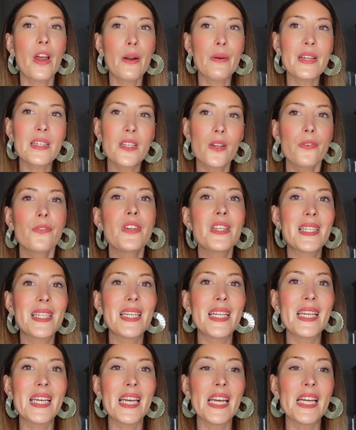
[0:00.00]
Very
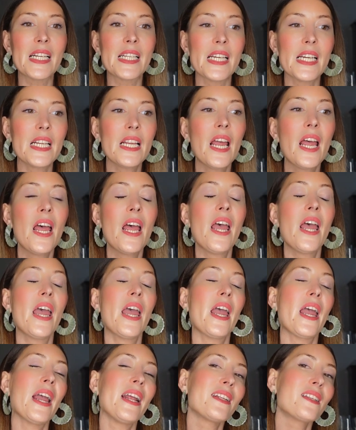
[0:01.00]
sophisticated
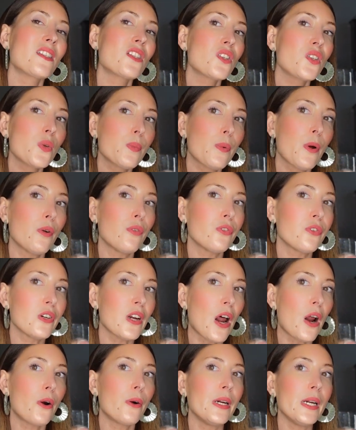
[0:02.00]
and super
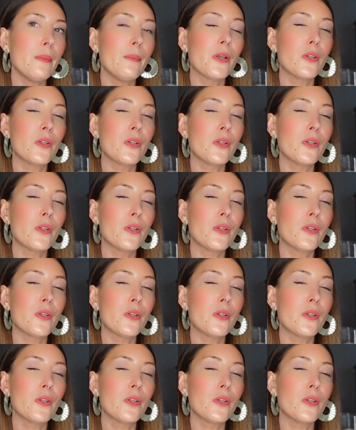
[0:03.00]
flowery,